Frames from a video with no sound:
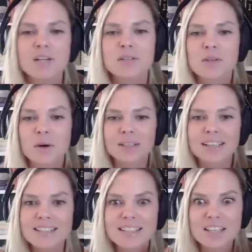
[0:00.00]
So,
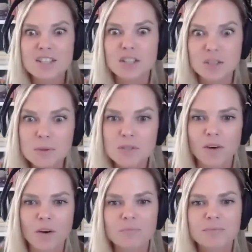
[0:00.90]
is this
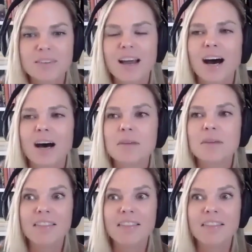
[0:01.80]
useful? Um,